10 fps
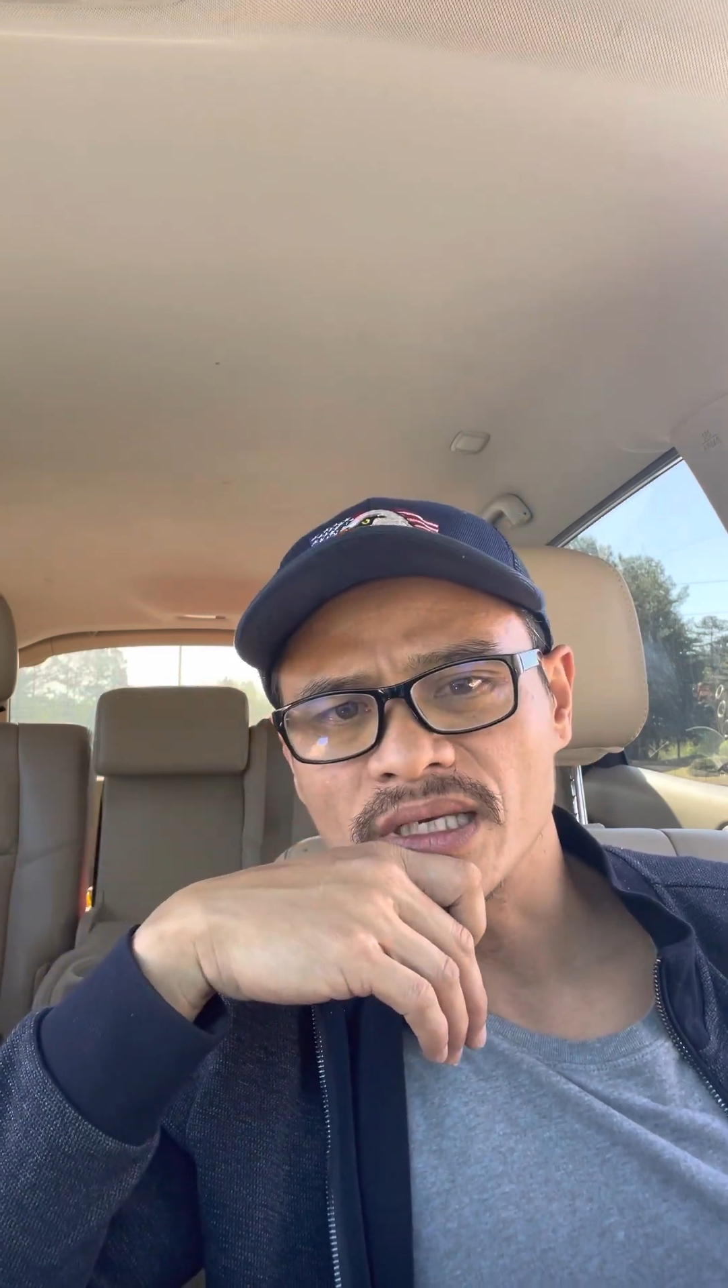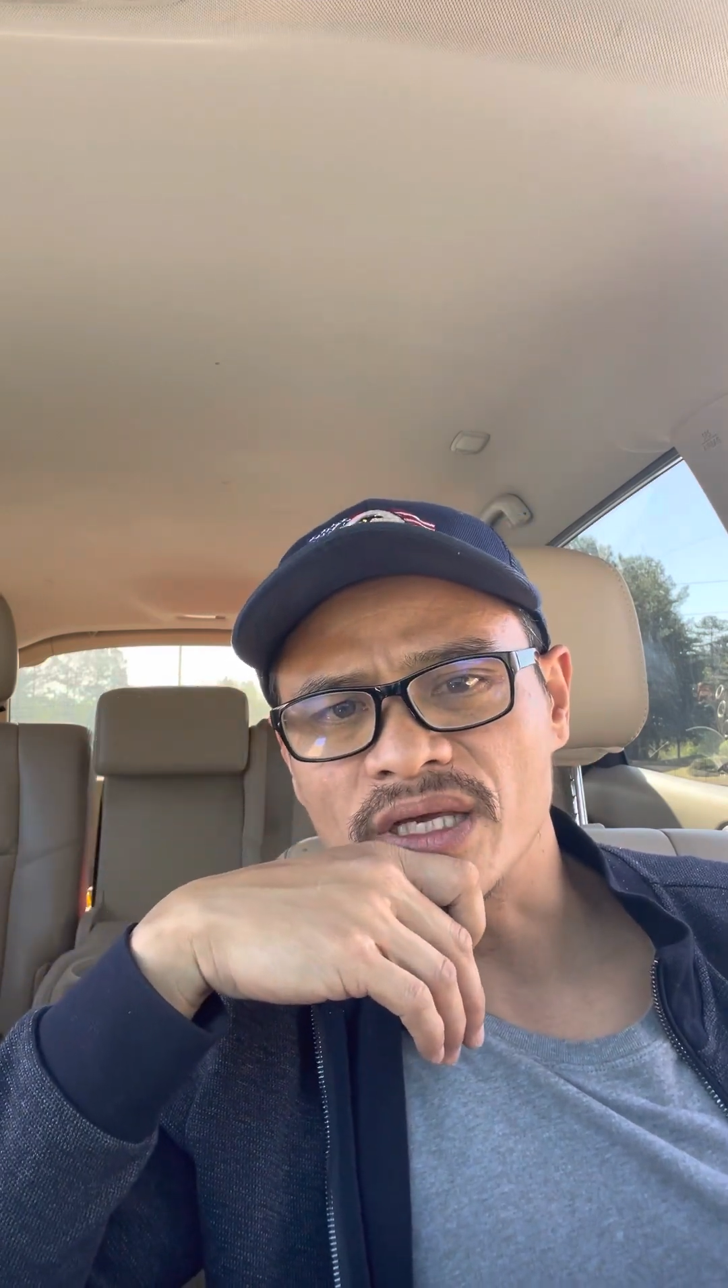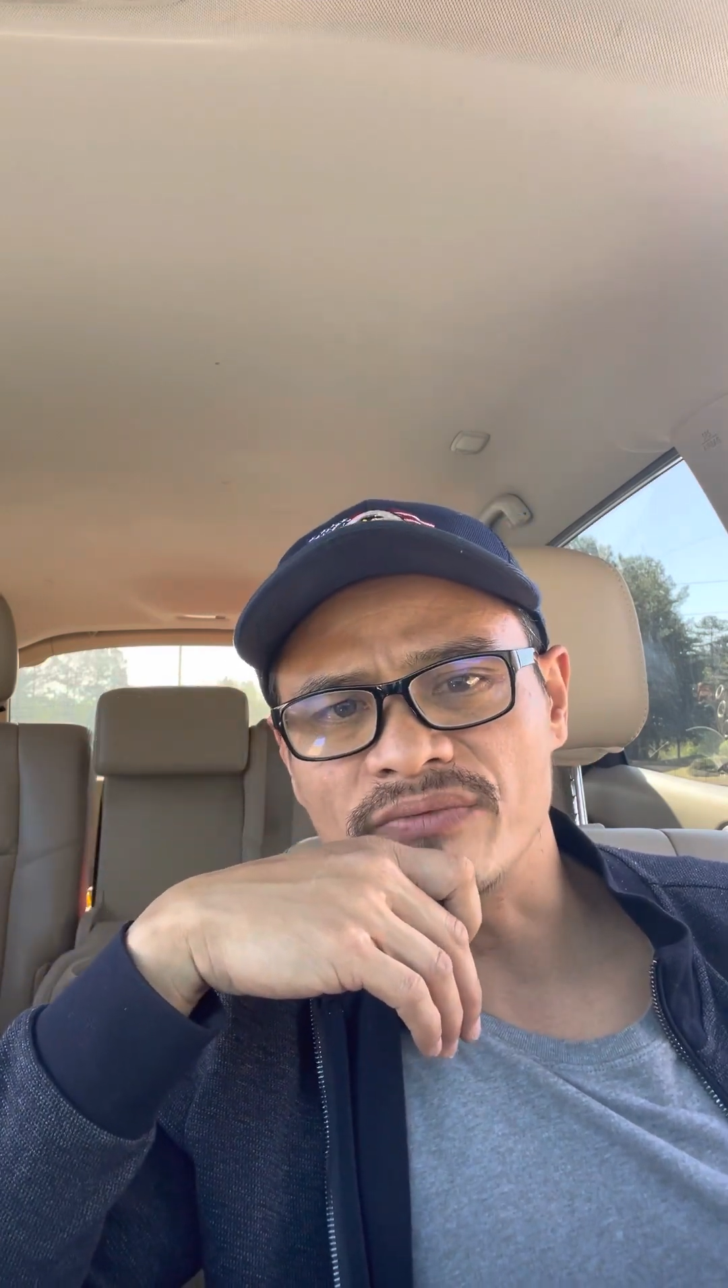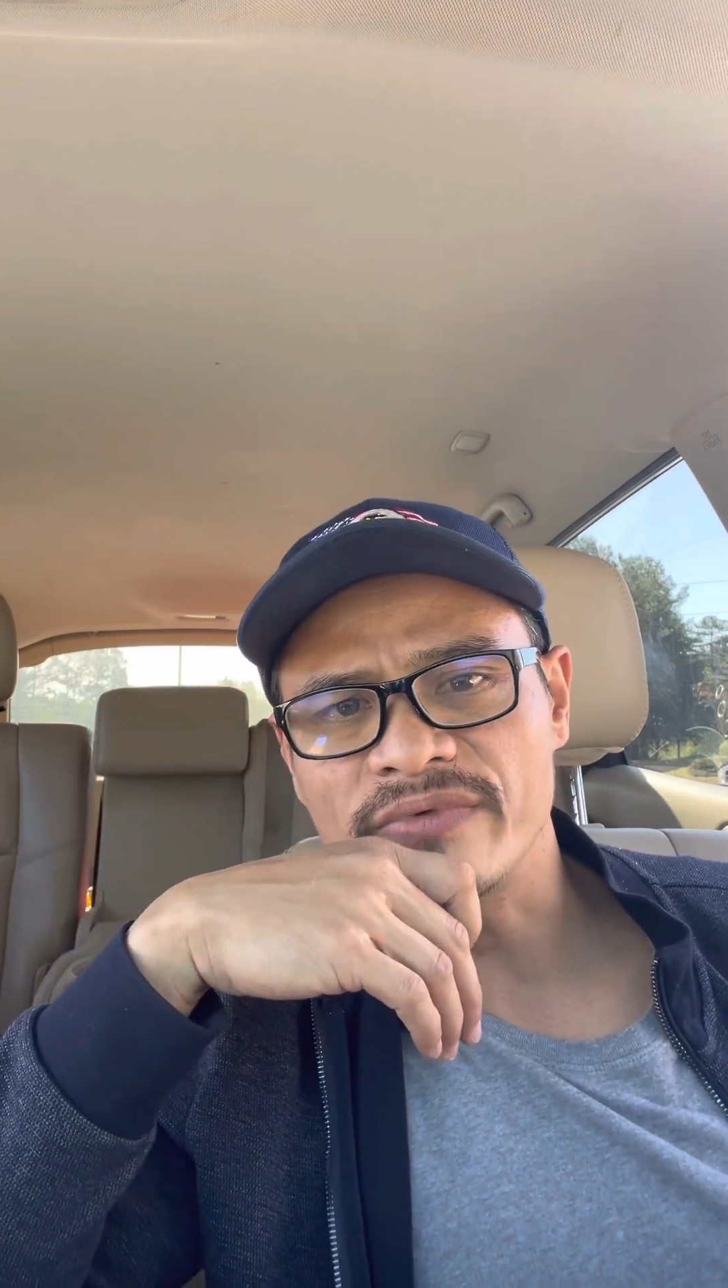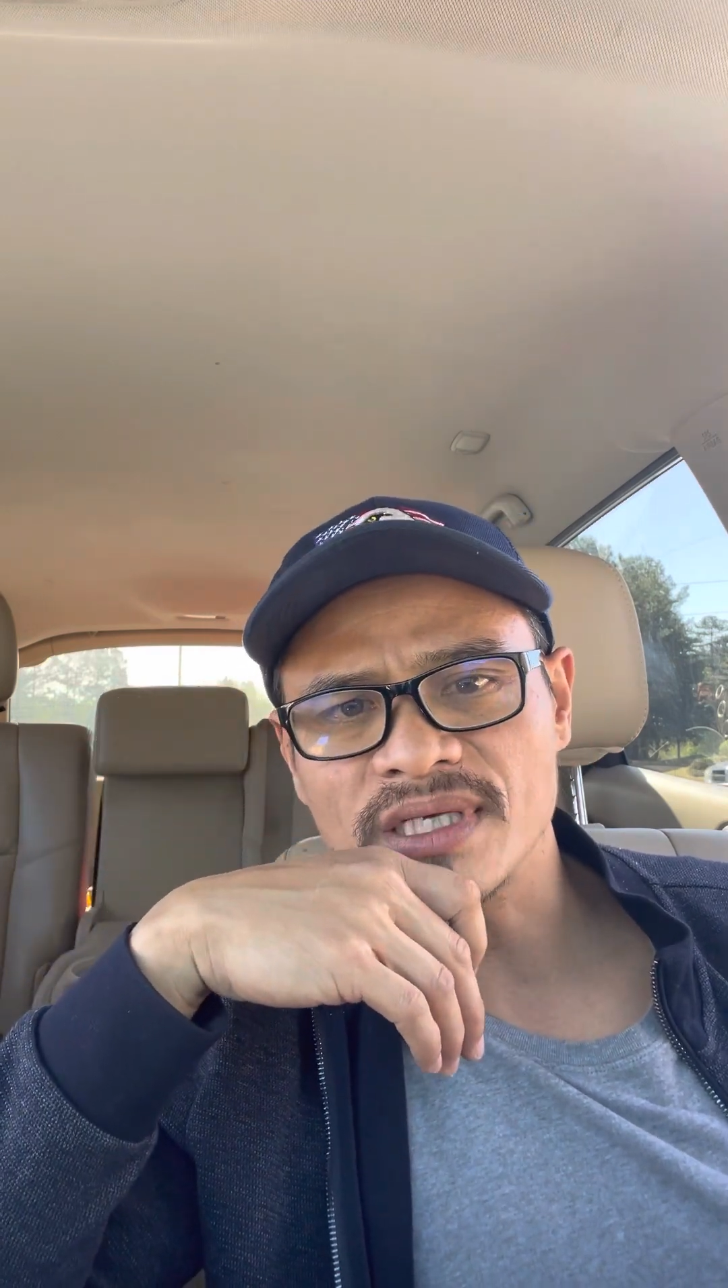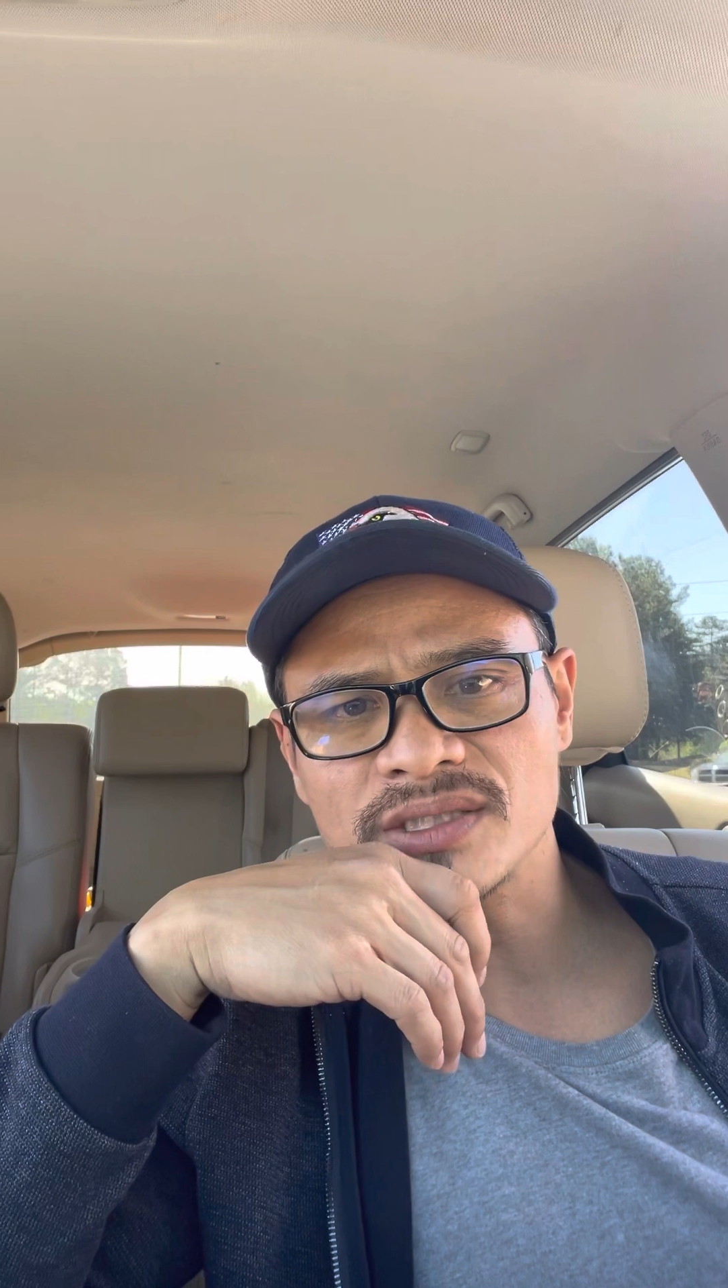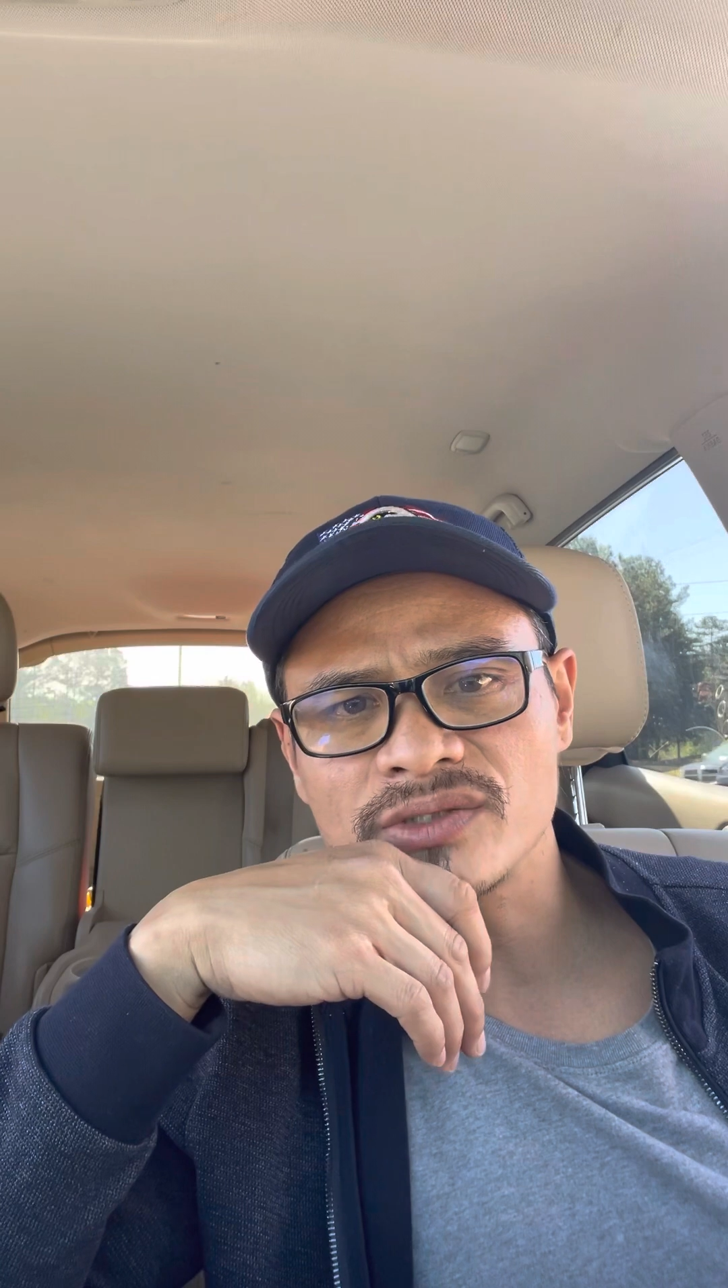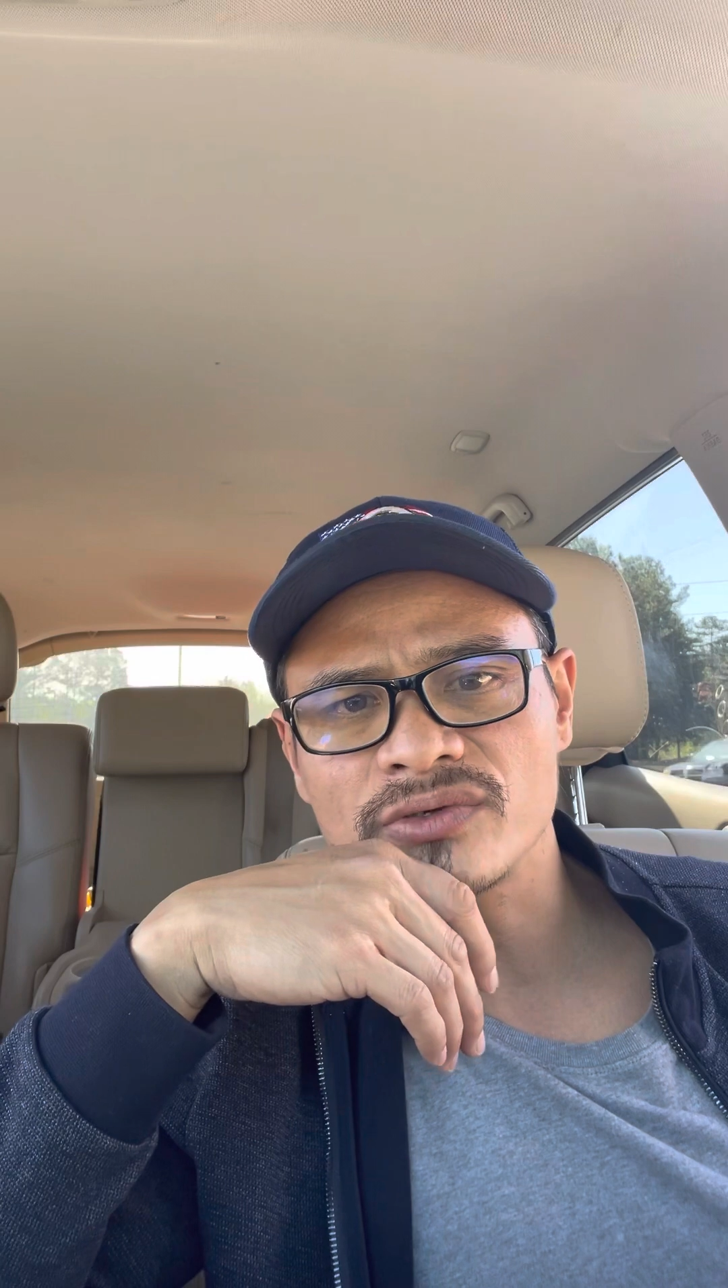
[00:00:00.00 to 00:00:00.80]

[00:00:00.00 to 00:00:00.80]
Invest